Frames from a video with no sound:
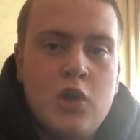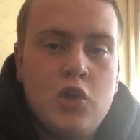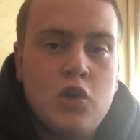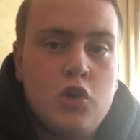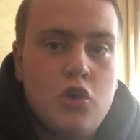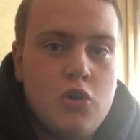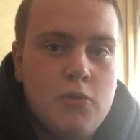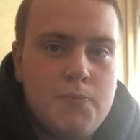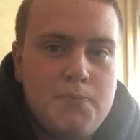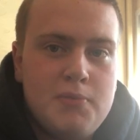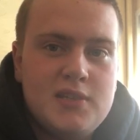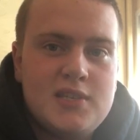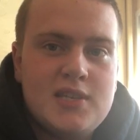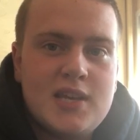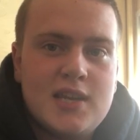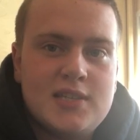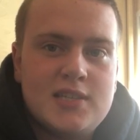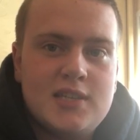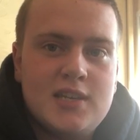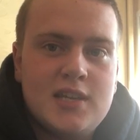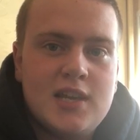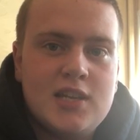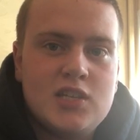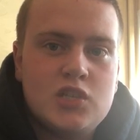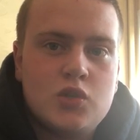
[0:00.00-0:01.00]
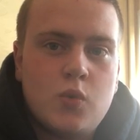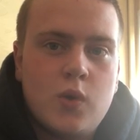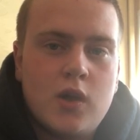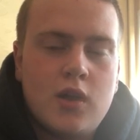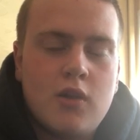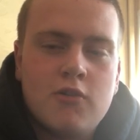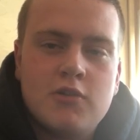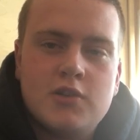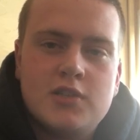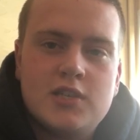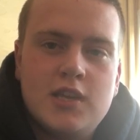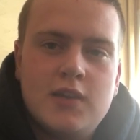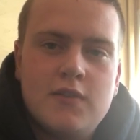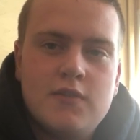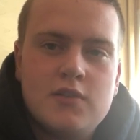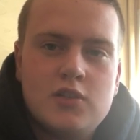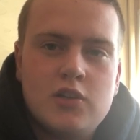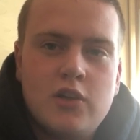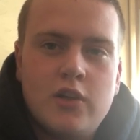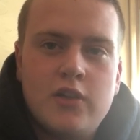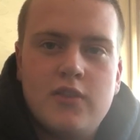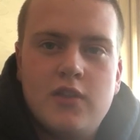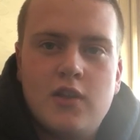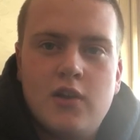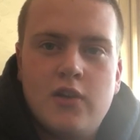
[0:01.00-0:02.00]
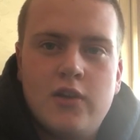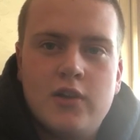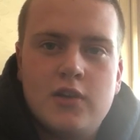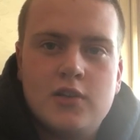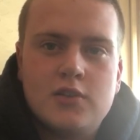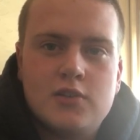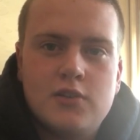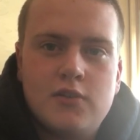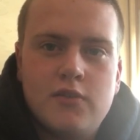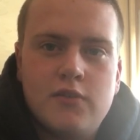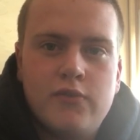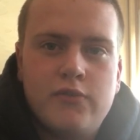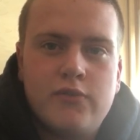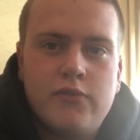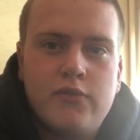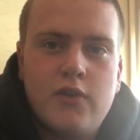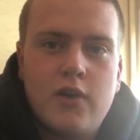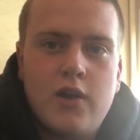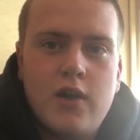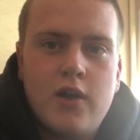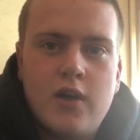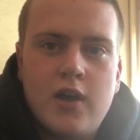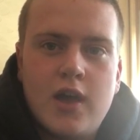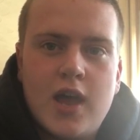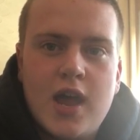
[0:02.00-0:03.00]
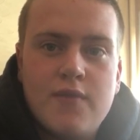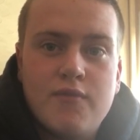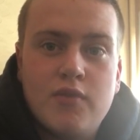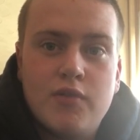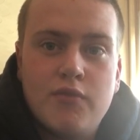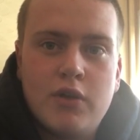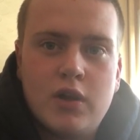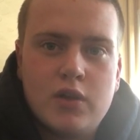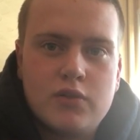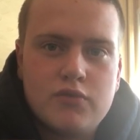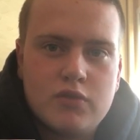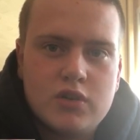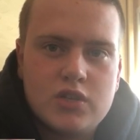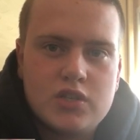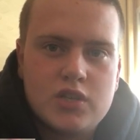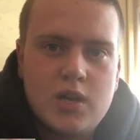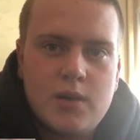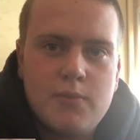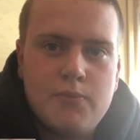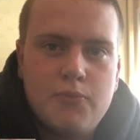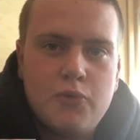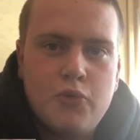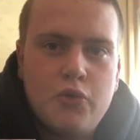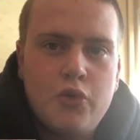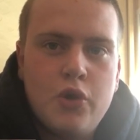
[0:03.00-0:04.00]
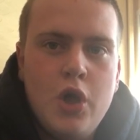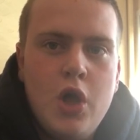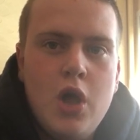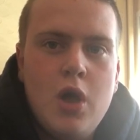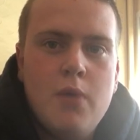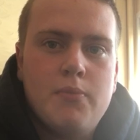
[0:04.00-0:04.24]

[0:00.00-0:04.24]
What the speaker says: Could be tested against quicker receivers like the likes of Henry Ruggs, for example,